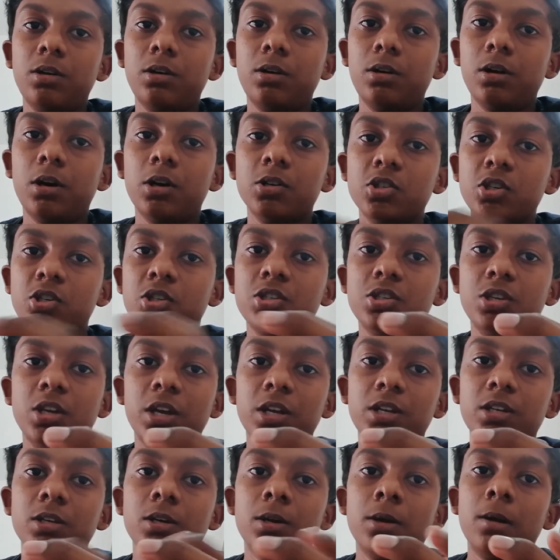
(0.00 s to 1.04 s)
turgid
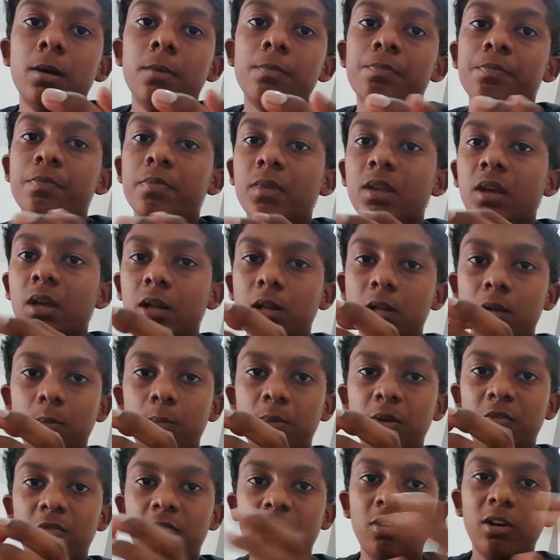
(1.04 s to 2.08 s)
state, it will
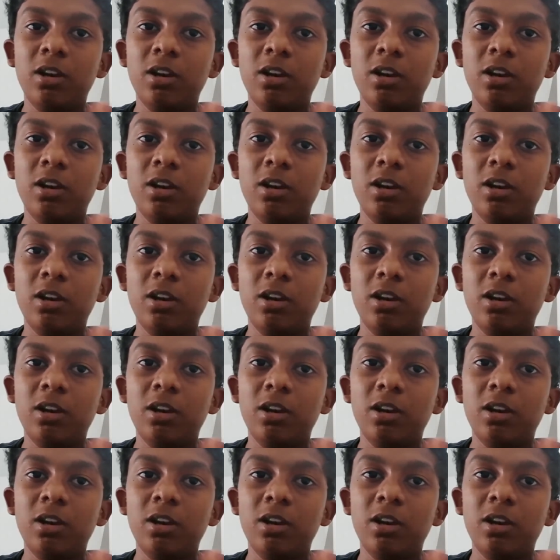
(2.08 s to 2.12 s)
be fully